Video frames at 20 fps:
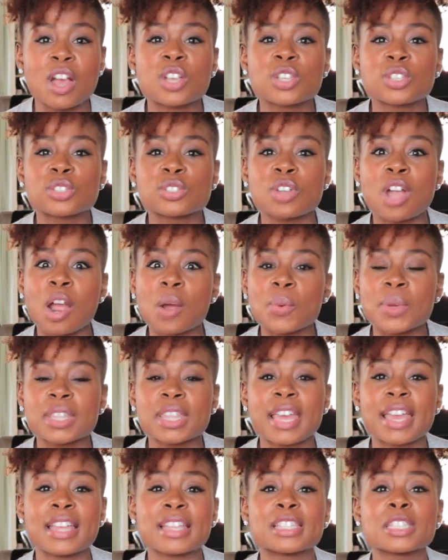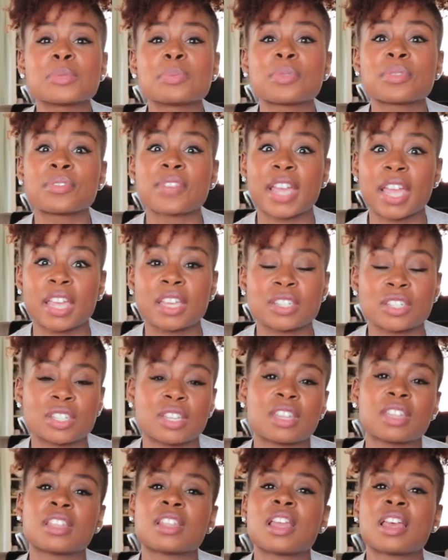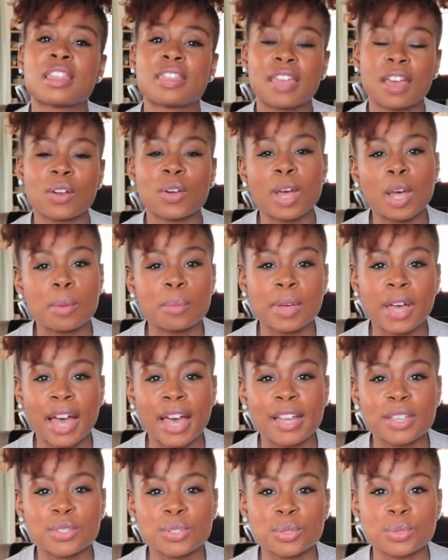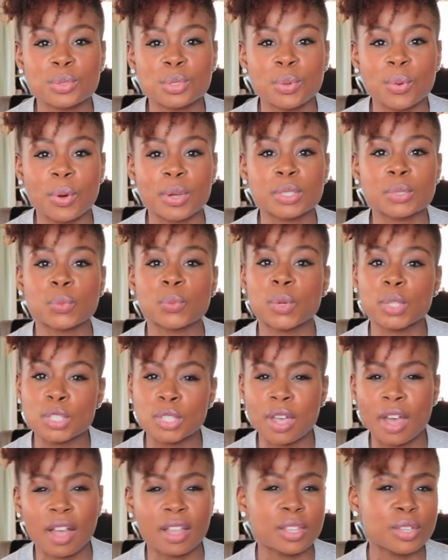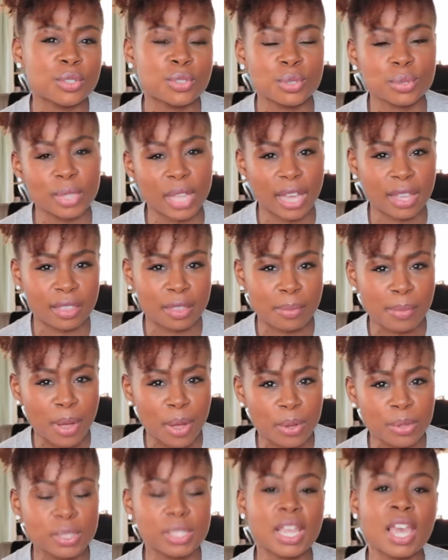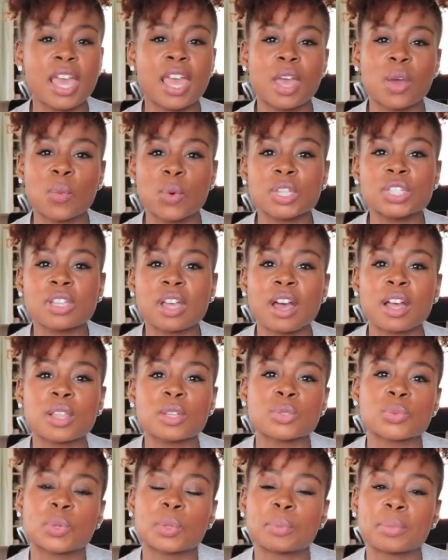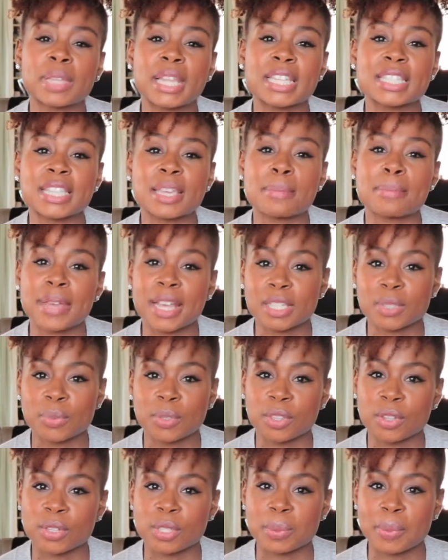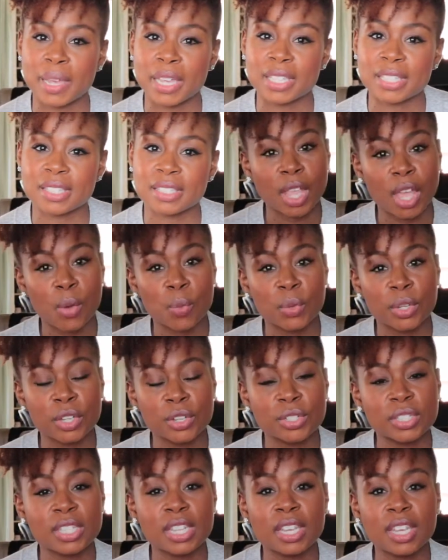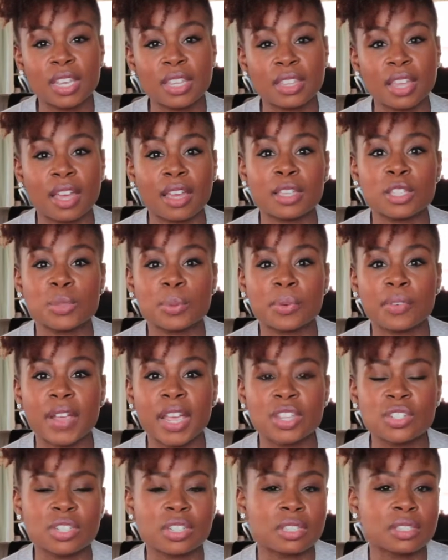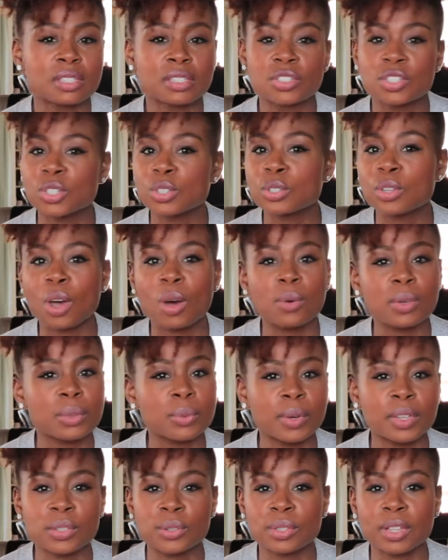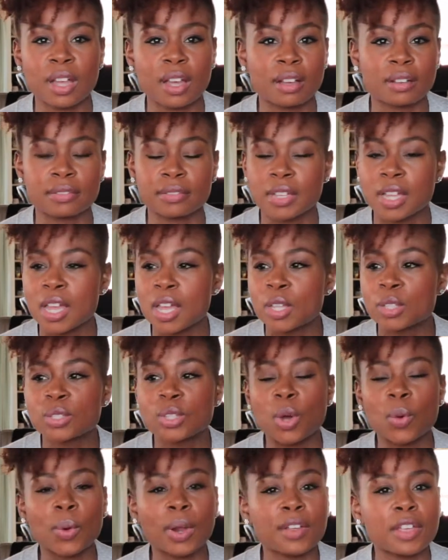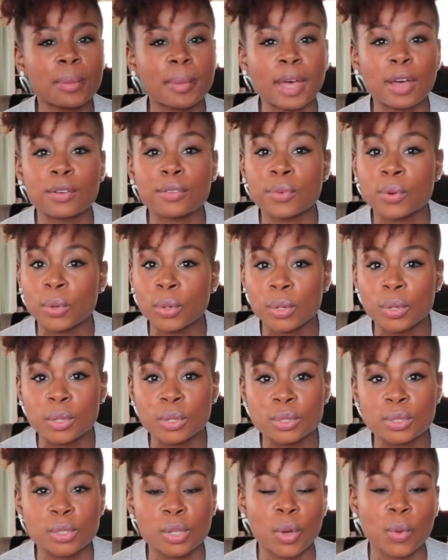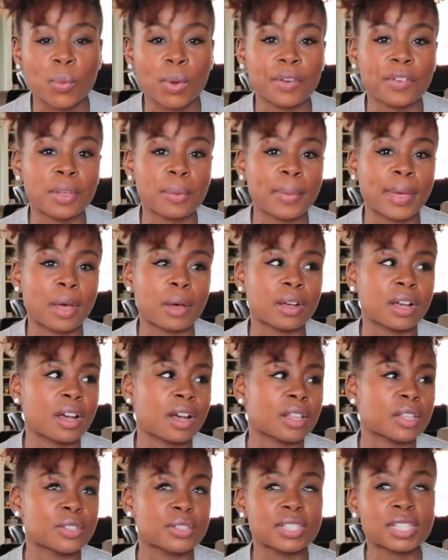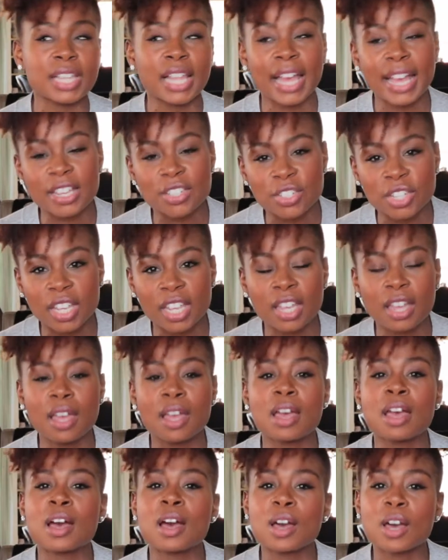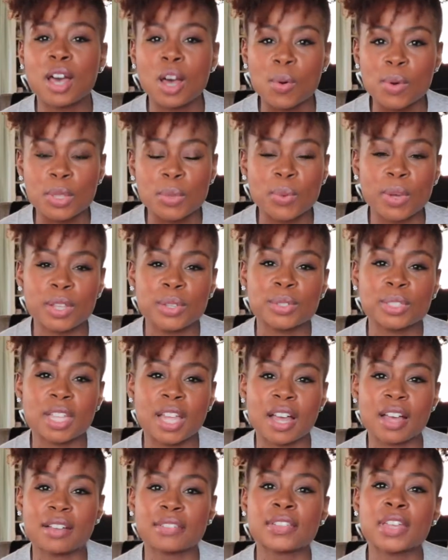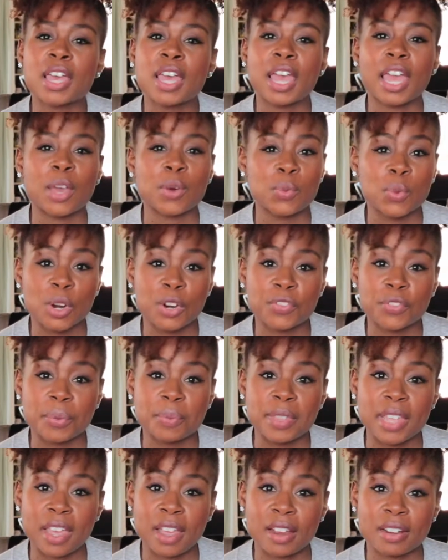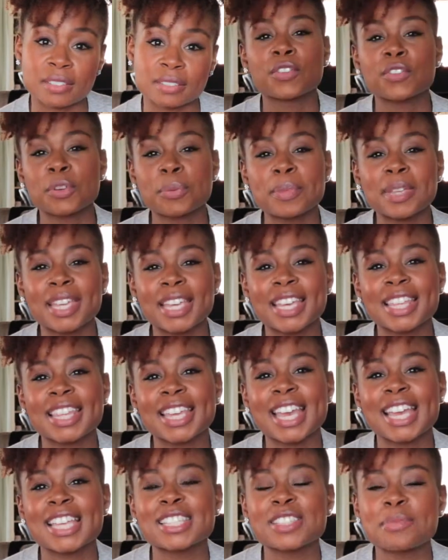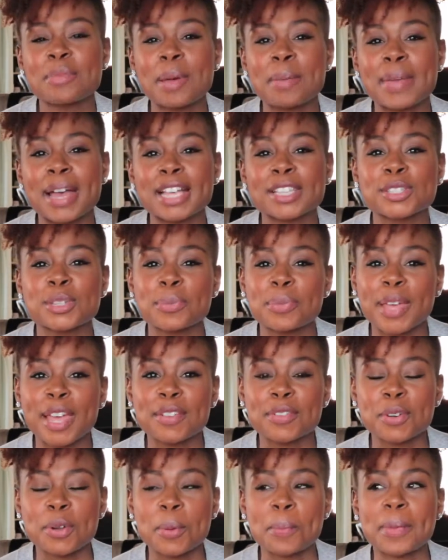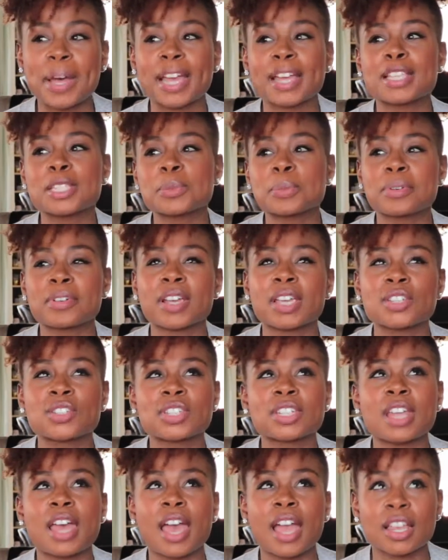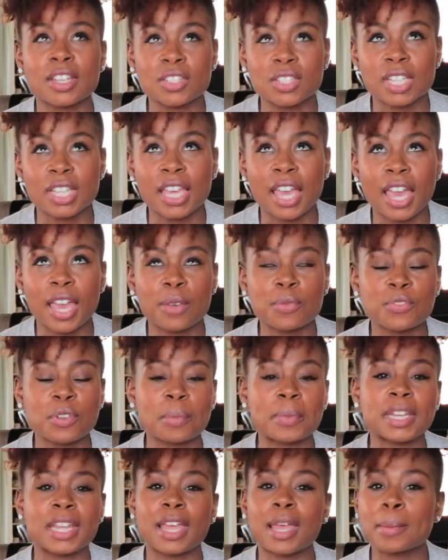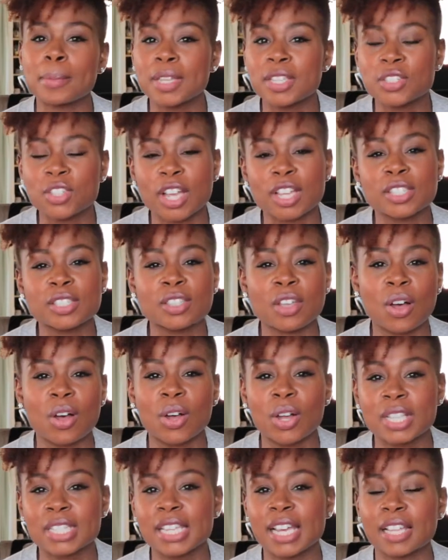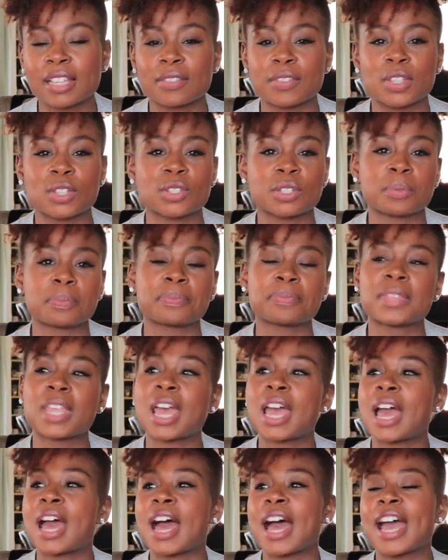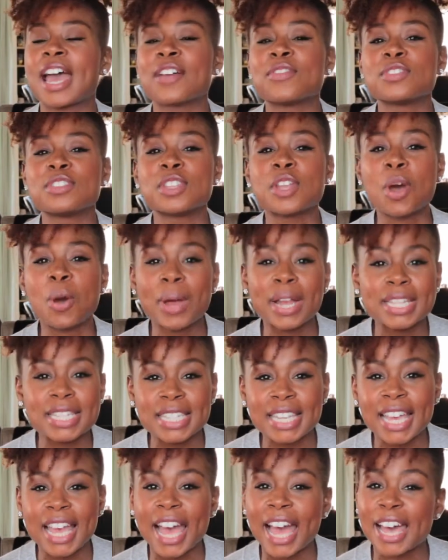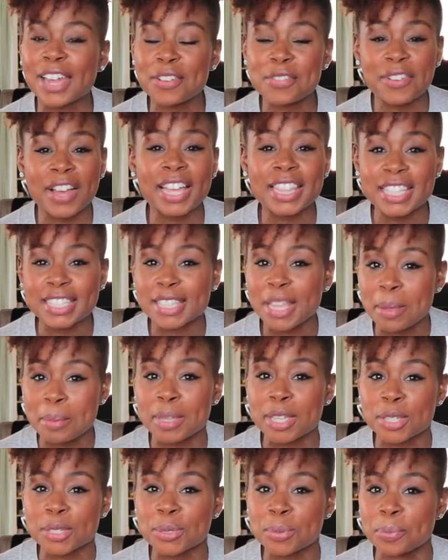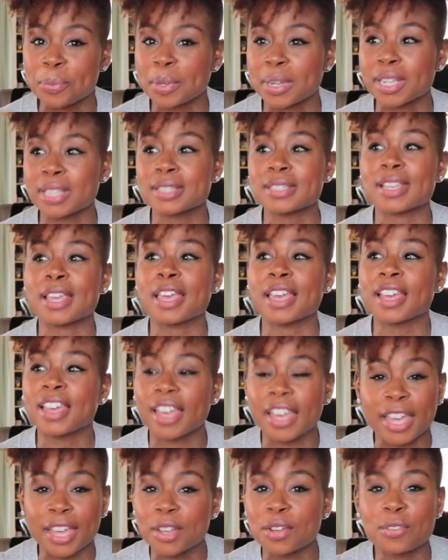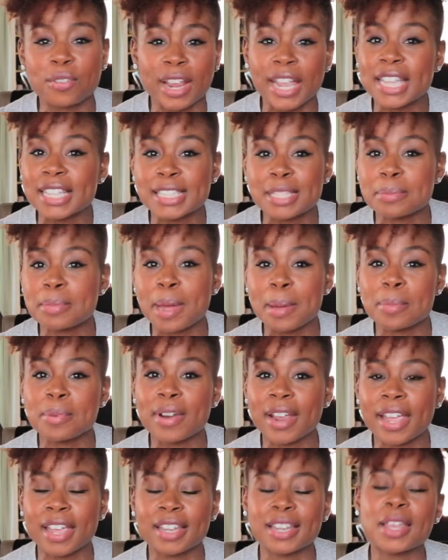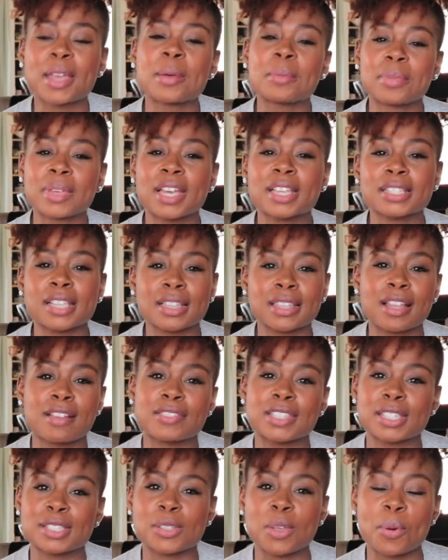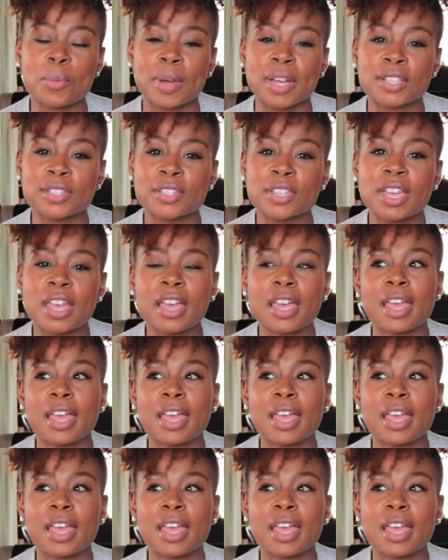Start with inspiration. That'll help guide you towards which colors you like the most and which colors will blend in best with your space. And when you're seeking that inspiration, just go with what you love. Don't worry about rules. Don't worry about colors clashing. Go with what you love and work from there. For me, in the case of my master bedroom, my inspiration actually came from an image I saw on television. I have no idea how to find this image, but it's ingrained in my brain because I loved it so much.